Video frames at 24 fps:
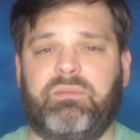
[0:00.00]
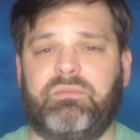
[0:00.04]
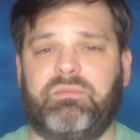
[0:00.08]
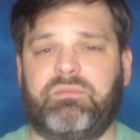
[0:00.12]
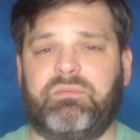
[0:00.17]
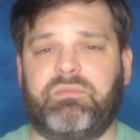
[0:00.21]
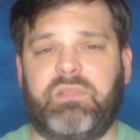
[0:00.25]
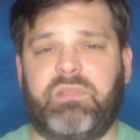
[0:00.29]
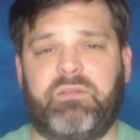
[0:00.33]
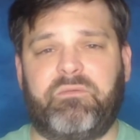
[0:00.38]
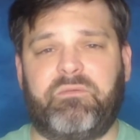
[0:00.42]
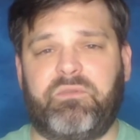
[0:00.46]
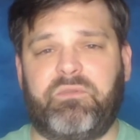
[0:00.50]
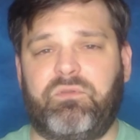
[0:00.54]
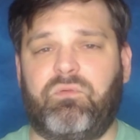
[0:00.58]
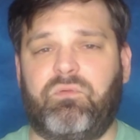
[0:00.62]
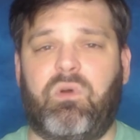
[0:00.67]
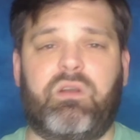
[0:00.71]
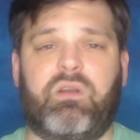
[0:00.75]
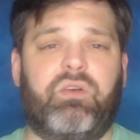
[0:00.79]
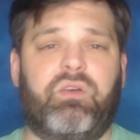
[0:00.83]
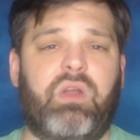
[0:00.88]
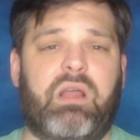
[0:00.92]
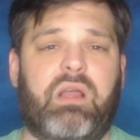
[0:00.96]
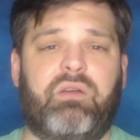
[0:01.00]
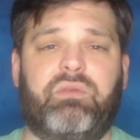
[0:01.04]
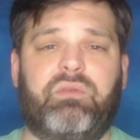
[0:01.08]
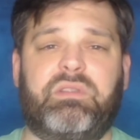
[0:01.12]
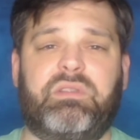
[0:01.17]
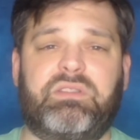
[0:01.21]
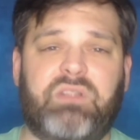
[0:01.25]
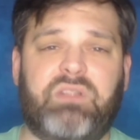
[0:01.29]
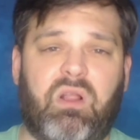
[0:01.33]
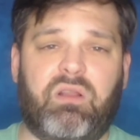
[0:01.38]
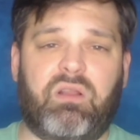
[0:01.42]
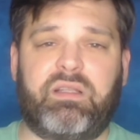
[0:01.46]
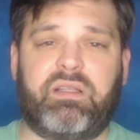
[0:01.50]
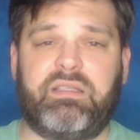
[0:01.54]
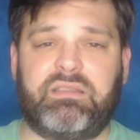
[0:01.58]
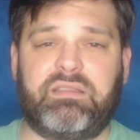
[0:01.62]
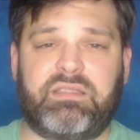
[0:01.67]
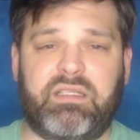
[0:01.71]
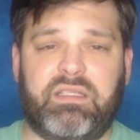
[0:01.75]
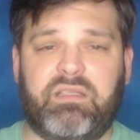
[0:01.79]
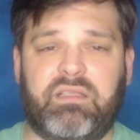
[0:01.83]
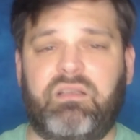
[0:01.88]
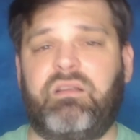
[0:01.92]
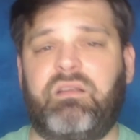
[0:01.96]
If you want to know how to install a
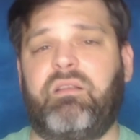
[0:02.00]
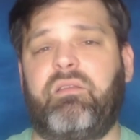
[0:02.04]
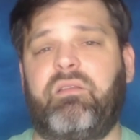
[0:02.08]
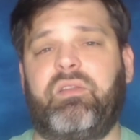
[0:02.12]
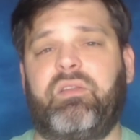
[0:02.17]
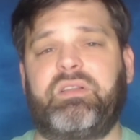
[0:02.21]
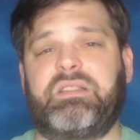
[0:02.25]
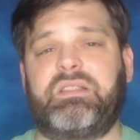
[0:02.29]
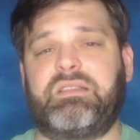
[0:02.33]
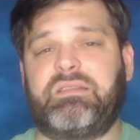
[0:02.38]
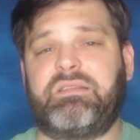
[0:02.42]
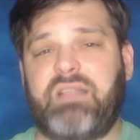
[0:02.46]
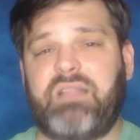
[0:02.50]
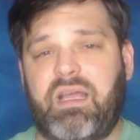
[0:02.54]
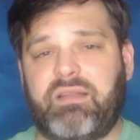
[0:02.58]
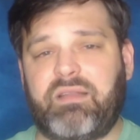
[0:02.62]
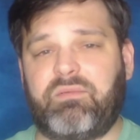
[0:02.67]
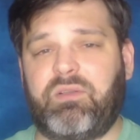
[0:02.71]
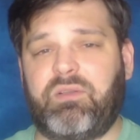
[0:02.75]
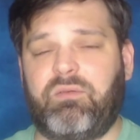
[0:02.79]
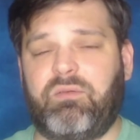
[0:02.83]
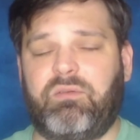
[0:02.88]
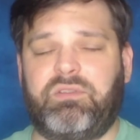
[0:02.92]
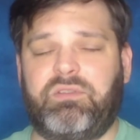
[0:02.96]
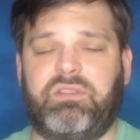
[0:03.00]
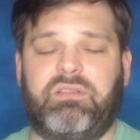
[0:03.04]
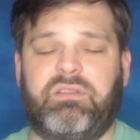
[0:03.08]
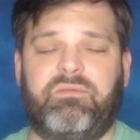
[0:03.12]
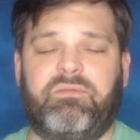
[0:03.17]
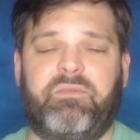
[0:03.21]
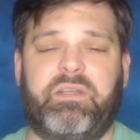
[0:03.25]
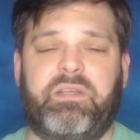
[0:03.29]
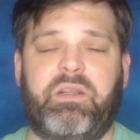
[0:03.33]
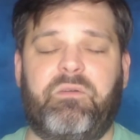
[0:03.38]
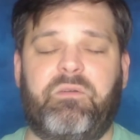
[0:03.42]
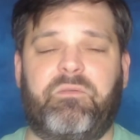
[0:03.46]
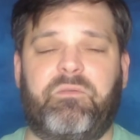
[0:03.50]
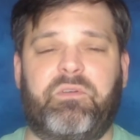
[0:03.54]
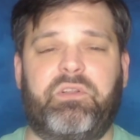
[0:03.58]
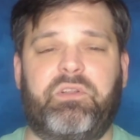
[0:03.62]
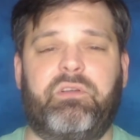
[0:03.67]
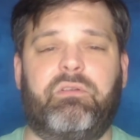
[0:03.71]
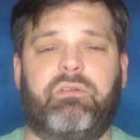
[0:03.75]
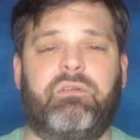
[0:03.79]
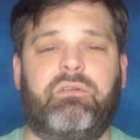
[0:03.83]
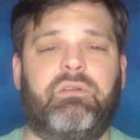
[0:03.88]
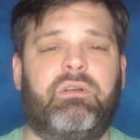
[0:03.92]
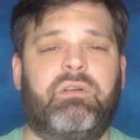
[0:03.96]
heatsink, this is not the video for
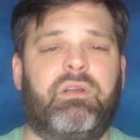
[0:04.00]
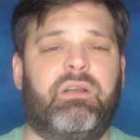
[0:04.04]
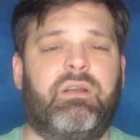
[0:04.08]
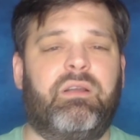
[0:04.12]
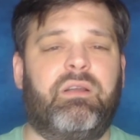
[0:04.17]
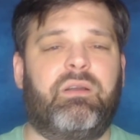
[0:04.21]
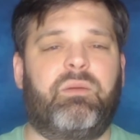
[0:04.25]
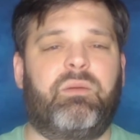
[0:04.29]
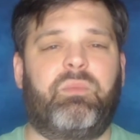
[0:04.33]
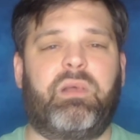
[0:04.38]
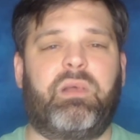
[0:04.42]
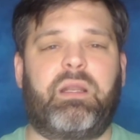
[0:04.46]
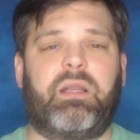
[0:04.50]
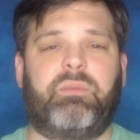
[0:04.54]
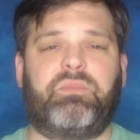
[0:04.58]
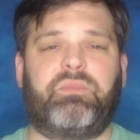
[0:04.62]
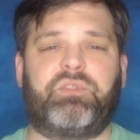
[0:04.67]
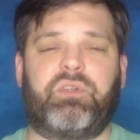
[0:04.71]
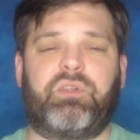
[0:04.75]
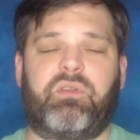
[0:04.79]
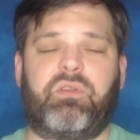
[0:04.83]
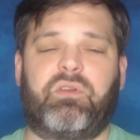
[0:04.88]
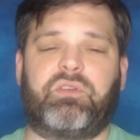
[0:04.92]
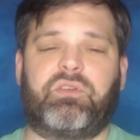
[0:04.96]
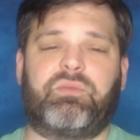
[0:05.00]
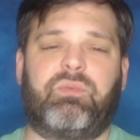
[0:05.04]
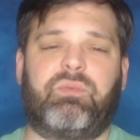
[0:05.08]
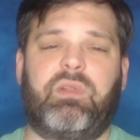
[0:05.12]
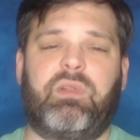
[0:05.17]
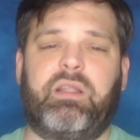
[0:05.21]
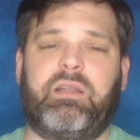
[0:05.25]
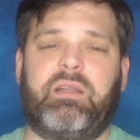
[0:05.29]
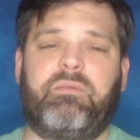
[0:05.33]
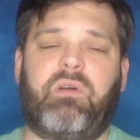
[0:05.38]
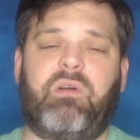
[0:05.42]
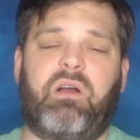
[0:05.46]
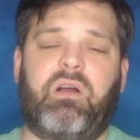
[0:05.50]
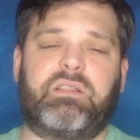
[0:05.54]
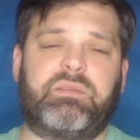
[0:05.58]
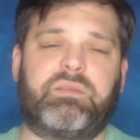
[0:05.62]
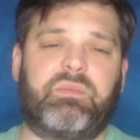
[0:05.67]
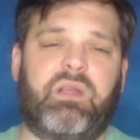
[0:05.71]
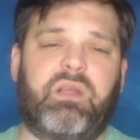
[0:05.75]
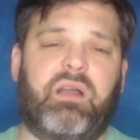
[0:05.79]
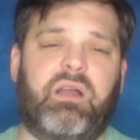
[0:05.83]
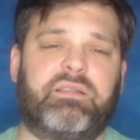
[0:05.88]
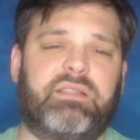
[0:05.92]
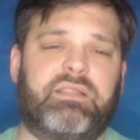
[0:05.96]
you, but I'm sure there's plenty of awesome
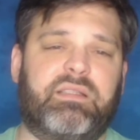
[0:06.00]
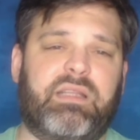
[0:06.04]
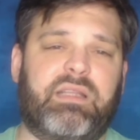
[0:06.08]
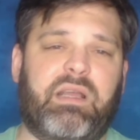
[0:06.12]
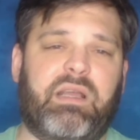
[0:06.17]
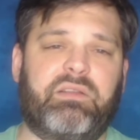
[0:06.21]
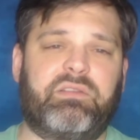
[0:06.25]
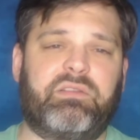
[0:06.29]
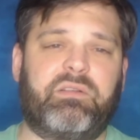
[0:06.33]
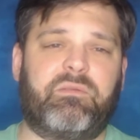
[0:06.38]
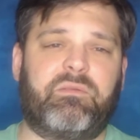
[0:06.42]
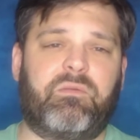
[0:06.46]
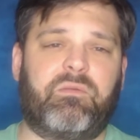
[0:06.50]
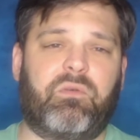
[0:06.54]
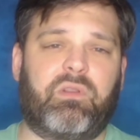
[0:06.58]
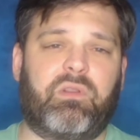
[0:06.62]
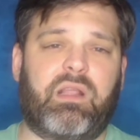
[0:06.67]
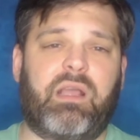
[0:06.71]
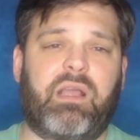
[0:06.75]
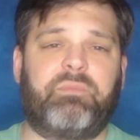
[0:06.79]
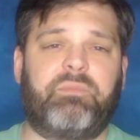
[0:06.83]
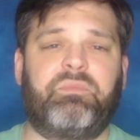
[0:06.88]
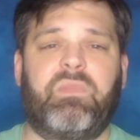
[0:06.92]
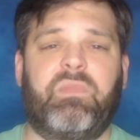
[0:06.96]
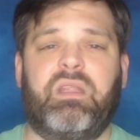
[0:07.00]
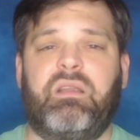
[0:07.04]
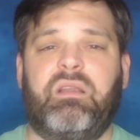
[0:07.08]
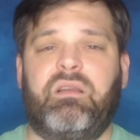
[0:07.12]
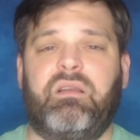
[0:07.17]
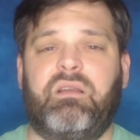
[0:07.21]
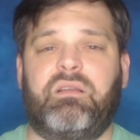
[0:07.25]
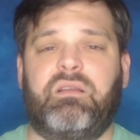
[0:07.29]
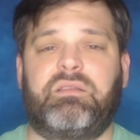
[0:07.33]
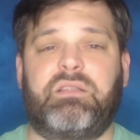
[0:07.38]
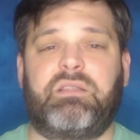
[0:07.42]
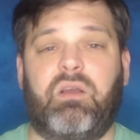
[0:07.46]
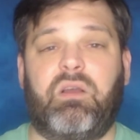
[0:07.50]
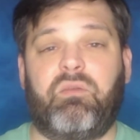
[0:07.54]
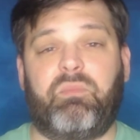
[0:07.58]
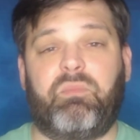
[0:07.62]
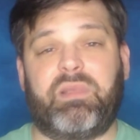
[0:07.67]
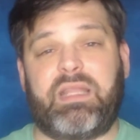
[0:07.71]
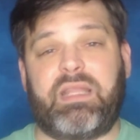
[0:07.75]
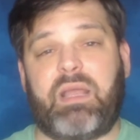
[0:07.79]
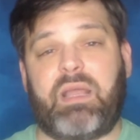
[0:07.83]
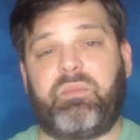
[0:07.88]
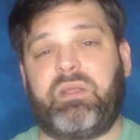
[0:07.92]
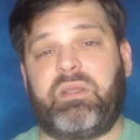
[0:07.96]
content out there for that. So,
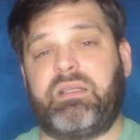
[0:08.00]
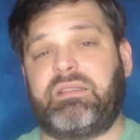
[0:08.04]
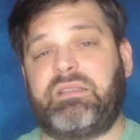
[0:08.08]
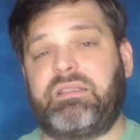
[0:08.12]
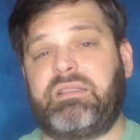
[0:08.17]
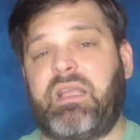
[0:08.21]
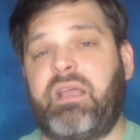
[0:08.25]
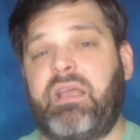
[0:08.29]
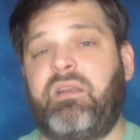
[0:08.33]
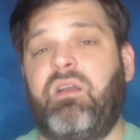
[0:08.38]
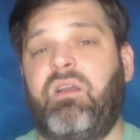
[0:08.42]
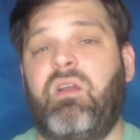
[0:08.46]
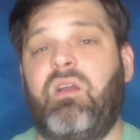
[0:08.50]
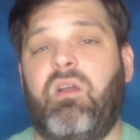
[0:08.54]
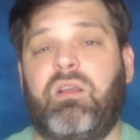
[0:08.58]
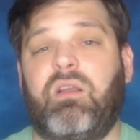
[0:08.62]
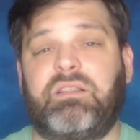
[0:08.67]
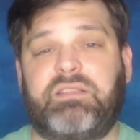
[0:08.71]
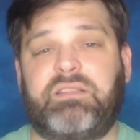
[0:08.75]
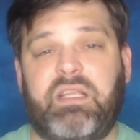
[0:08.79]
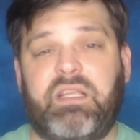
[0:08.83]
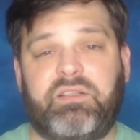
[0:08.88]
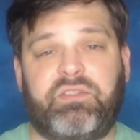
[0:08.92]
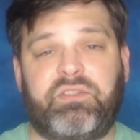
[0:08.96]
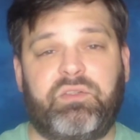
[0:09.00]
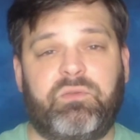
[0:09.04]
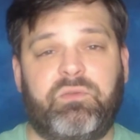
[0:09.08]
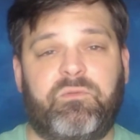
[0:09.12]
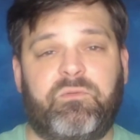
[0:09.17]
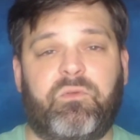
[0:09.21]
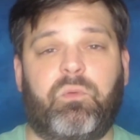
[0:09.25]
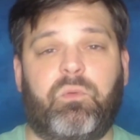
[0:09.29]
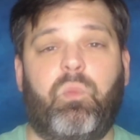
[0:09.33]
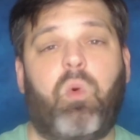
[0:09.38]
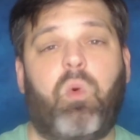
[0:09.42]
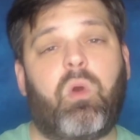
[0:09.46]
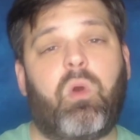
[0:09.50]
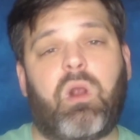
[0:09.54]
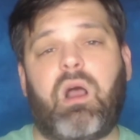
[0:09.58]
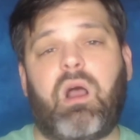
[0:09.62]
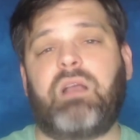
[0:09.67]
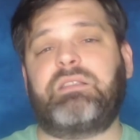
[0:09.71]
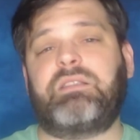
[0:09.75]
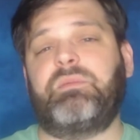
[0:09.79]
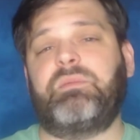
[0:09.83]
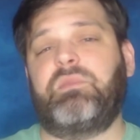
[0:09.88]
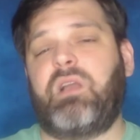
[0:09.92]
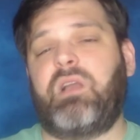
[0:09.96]
with that being said, stay tuned for more
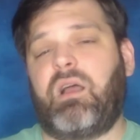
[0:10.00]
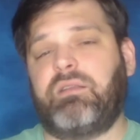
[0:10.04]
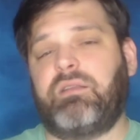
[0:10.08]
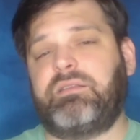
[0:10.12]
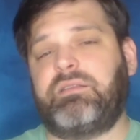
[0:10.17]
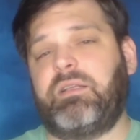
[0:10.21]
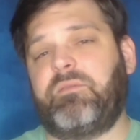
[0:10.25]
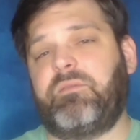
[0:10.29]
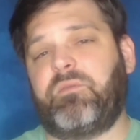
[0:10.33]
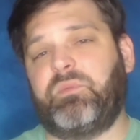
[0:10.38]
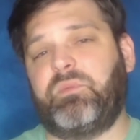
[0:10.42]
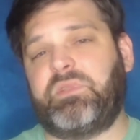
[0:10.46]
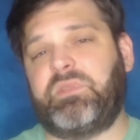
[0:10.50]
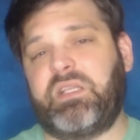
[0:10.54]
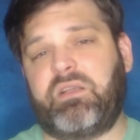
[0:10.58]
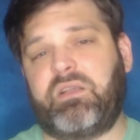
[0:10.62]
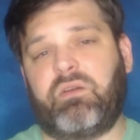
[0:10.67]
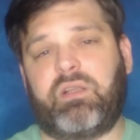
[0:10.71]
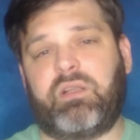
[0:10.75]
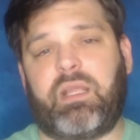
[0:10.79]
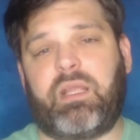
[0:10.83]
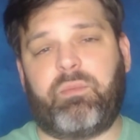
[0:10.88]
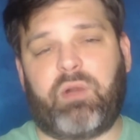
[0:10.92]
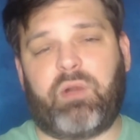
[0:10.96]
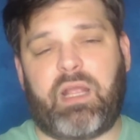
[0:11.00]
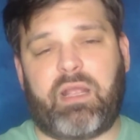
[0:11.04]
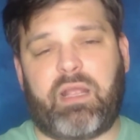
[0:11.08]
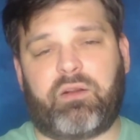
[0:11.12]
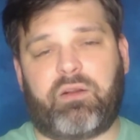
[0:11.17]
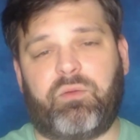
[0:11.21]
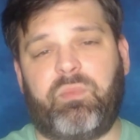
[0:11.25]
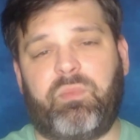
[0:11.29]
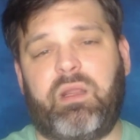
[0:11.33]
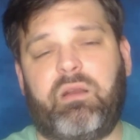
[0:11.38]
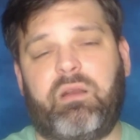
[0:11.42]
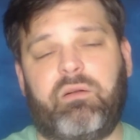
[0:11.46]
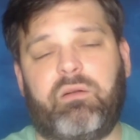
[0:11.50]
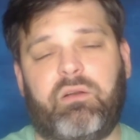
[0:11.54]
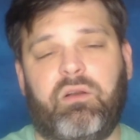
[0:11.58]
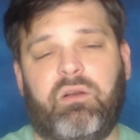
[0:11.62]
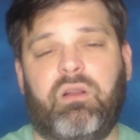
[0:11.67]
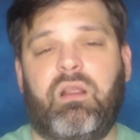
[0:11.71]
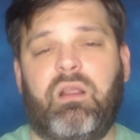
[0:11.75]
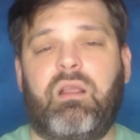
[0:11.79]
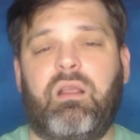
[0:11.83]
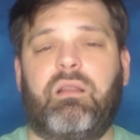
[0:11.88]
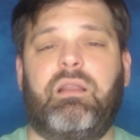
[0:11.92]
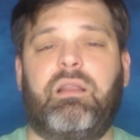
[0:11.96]
awesome content from Tick Your Gamer Hacker Maker.
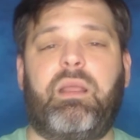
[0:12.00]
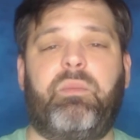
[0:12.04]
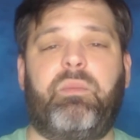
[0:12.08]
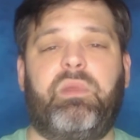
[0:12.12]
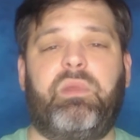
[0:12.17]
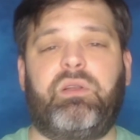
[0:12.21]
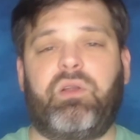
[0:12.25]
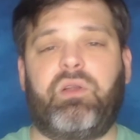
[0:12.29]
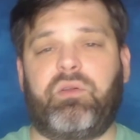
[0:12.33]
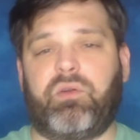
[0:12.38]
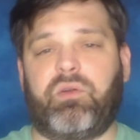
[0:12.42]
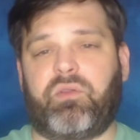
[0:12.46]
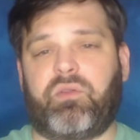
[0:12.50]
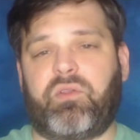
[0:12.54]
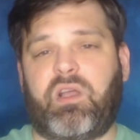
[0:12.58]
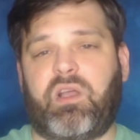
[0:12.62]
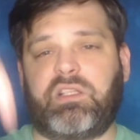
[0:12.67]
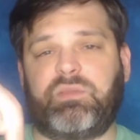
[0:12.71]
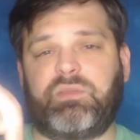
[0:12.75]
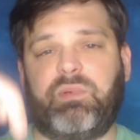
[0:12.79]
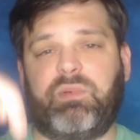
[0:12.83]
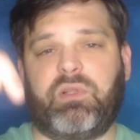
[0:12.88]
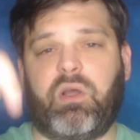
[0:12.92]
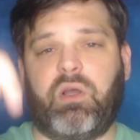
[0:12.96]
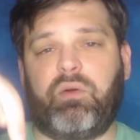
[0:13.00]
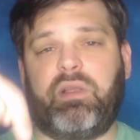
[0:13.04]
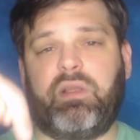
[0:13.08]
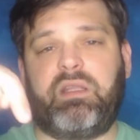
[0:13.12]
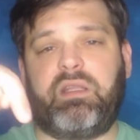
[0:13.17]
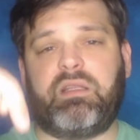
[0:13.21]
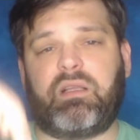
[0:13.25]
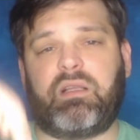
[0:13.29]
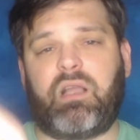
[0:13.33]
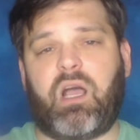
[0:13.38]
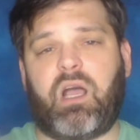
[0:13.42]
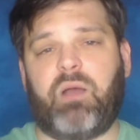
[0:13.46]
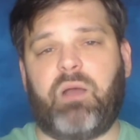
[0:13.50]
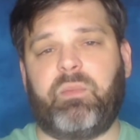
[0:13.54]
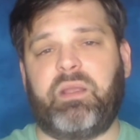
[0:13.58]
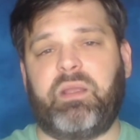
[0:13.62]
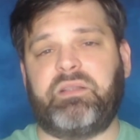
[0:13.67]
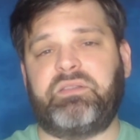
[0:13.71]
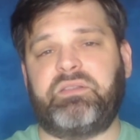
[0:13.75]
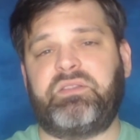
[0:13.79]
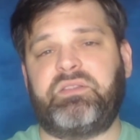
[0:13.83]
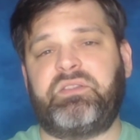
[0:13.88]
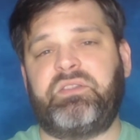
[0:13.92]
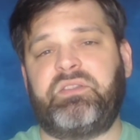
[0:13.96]
Let me know your thoughts below in the
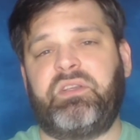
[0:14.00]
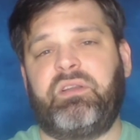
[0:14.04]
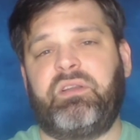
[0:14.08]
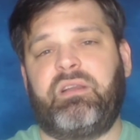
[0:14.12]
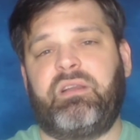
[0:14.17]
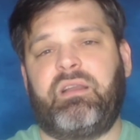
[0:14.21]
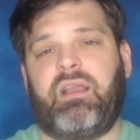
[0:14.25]
comments.